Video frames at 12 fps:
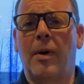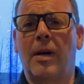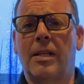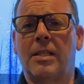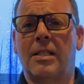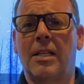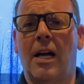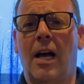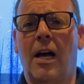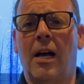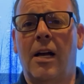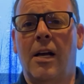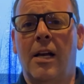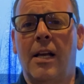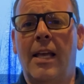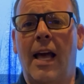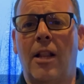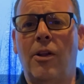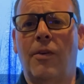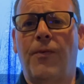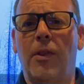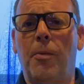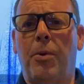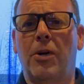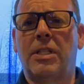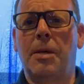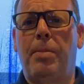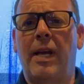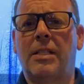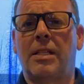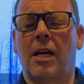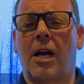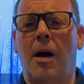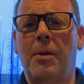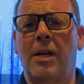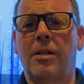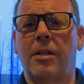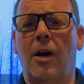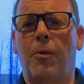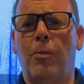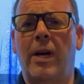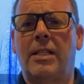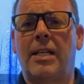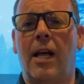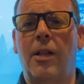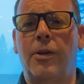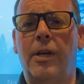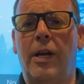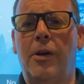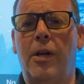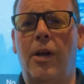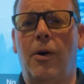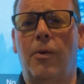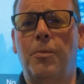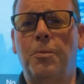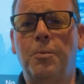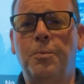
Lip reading: But yeah, look for the pussy pizza coming to a retailer near you.